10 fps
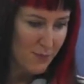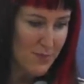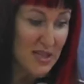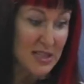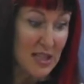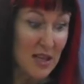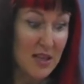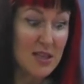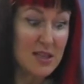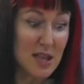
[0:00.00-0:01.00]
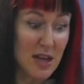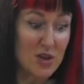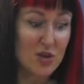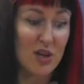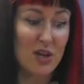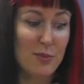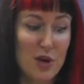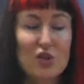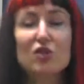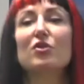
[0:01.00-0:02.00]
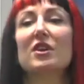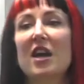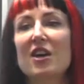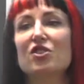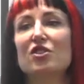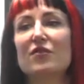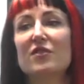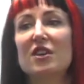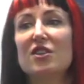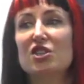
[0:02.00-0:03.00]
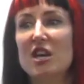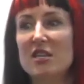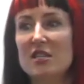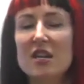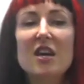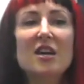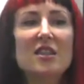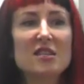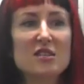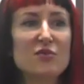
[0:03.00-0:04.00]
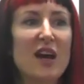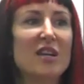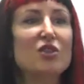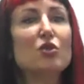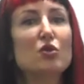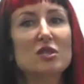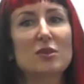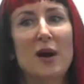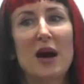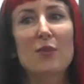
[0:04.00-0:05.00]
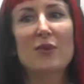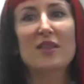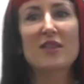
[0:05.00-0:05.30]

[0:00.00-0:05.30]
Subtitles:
Missing the sexual and emotional connection of another gender. This is rarely talked about, but I